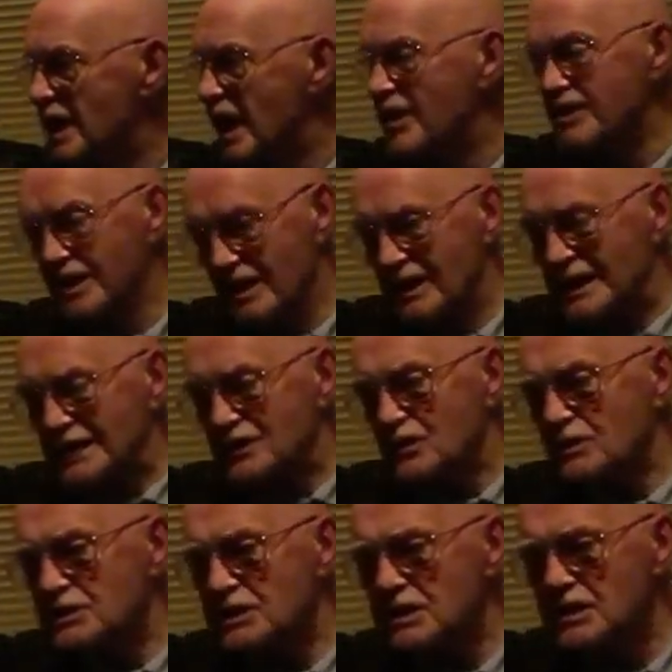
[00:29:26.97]
Yeah.
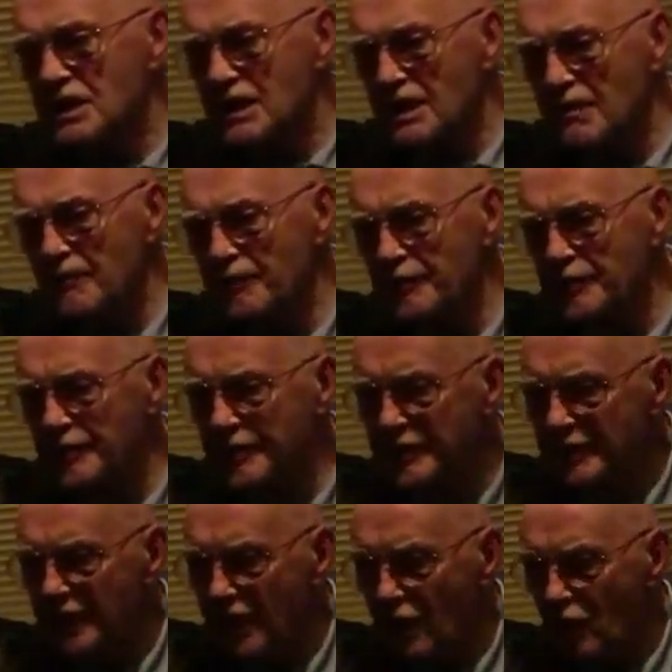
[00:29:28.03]
So he said,
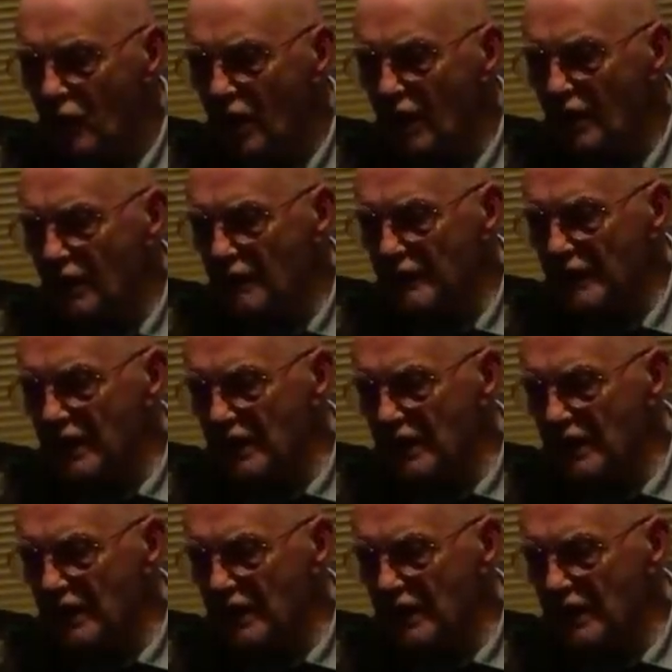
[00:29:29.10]
well,